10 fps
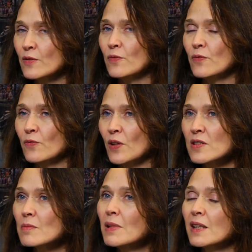the
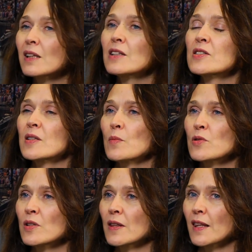fundamental
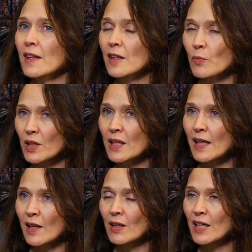assumption that we
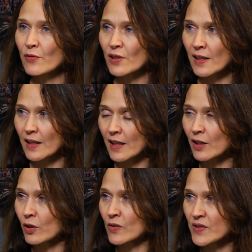now live in
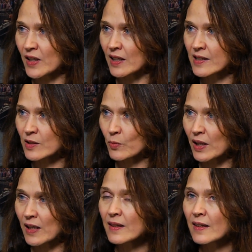a context
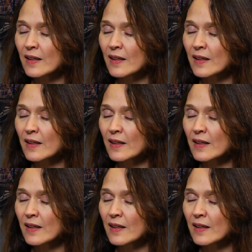where